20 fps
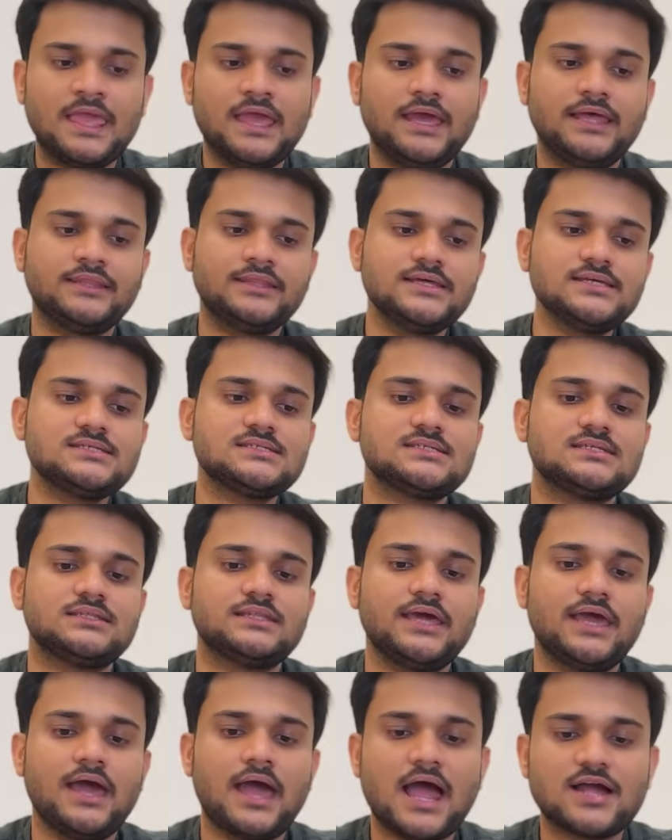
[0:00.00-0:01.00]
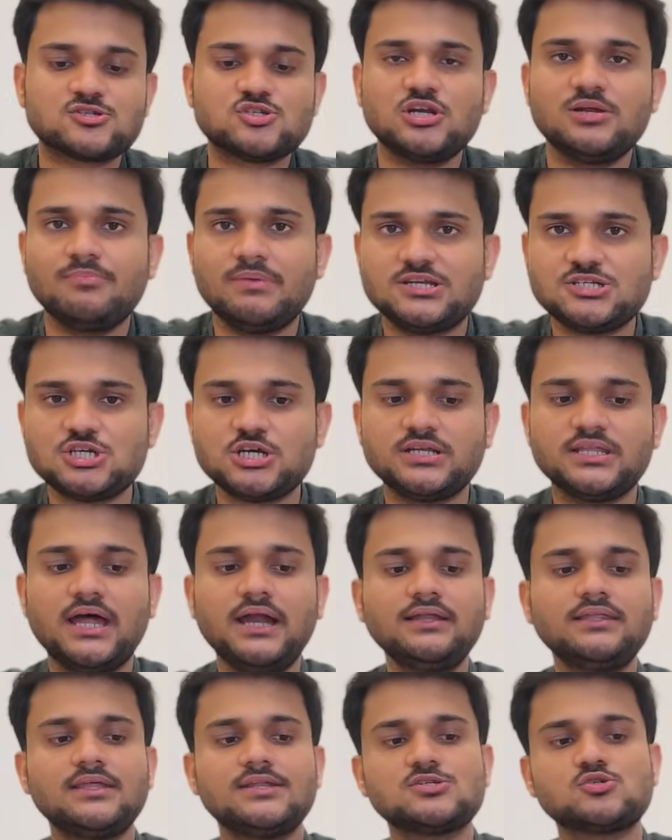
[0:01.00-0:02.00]
In this, they actually mentioned
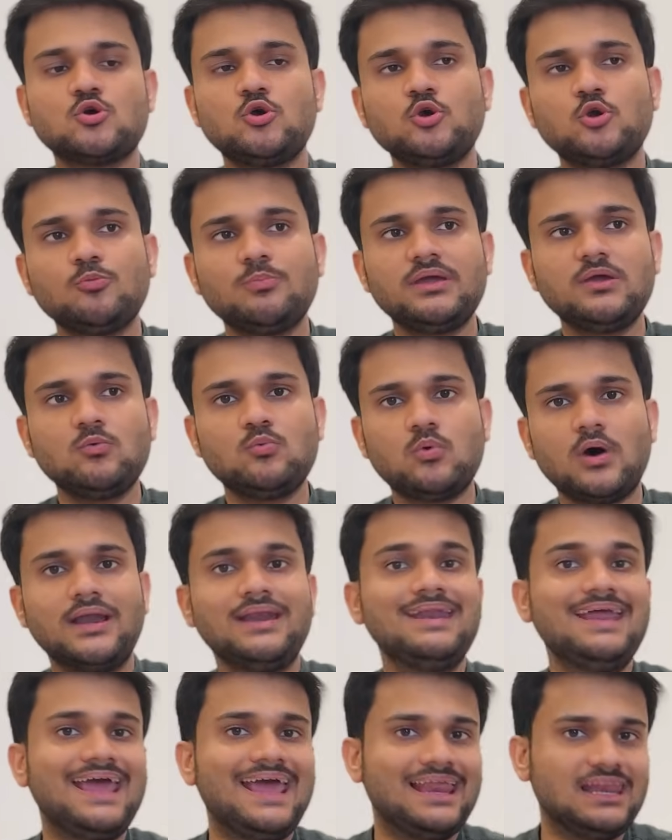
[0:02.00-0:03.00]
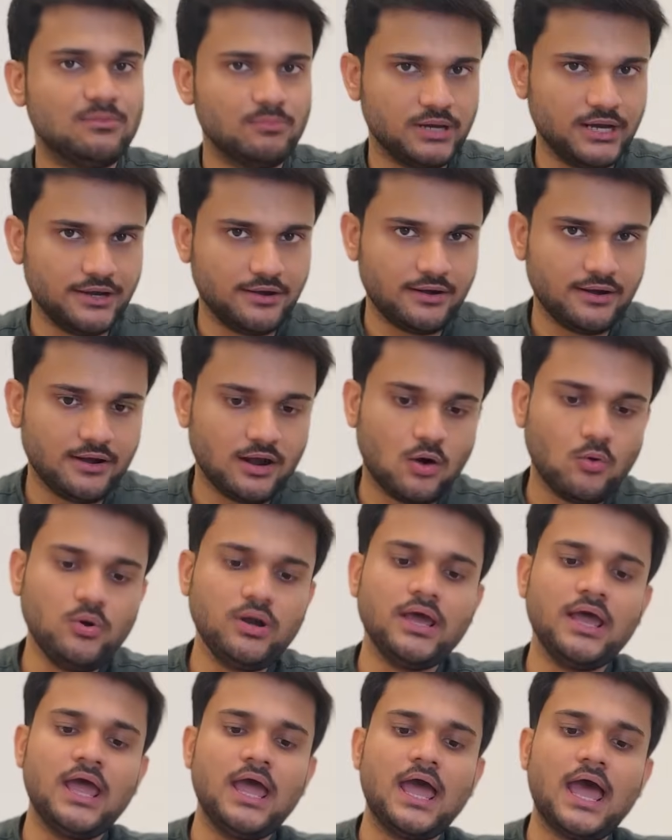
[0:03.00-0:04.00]
that there is going to be one eliminatory round
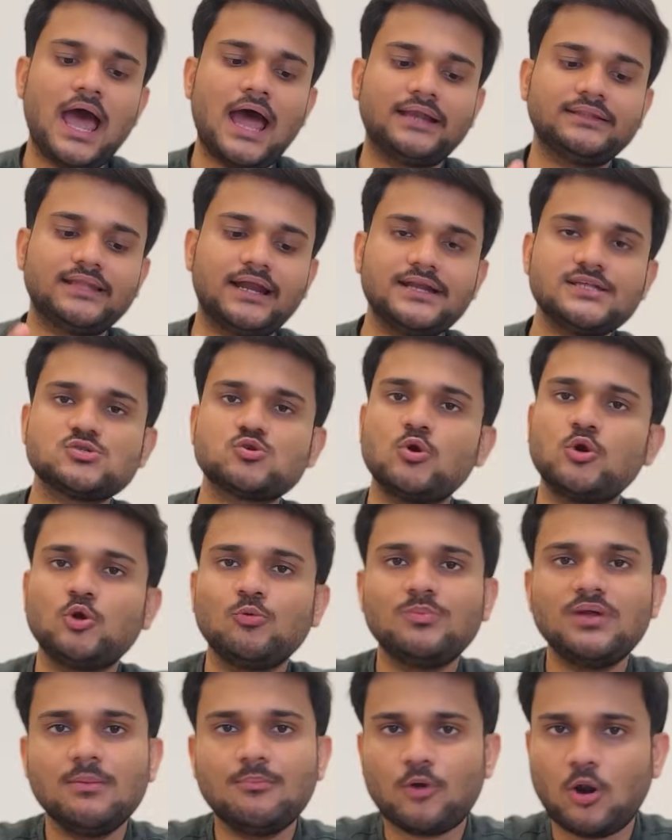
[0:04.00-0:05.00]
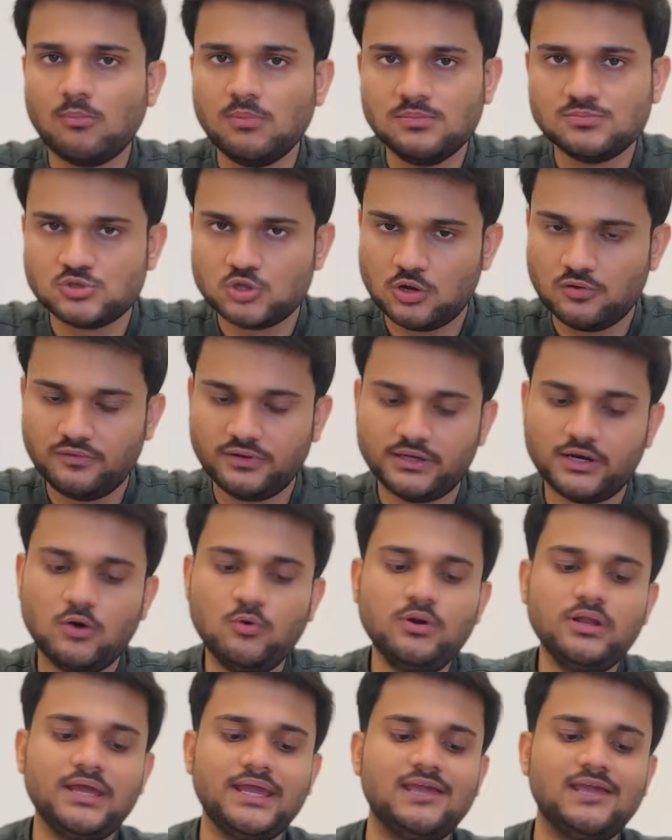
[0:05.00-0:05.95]
and that is going to be a problem solving round.